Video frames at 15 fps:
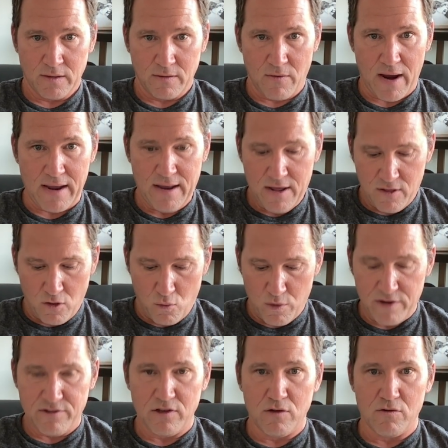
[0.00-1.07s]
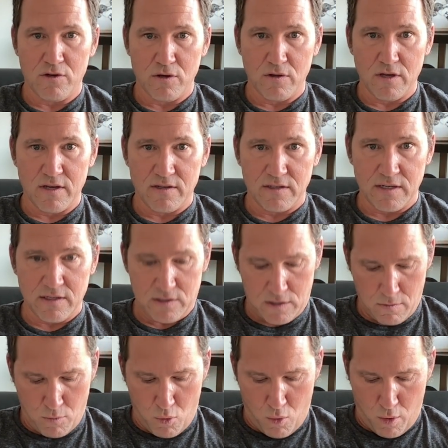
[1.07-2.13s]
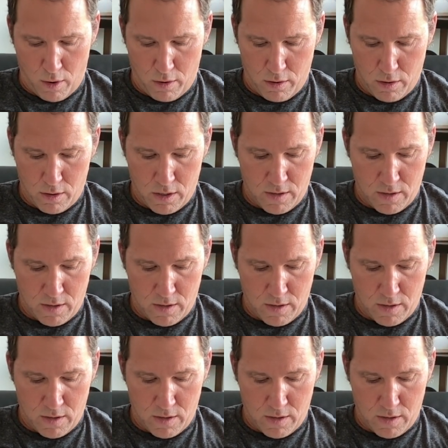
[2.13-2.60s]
All right? And the reason you do this is the more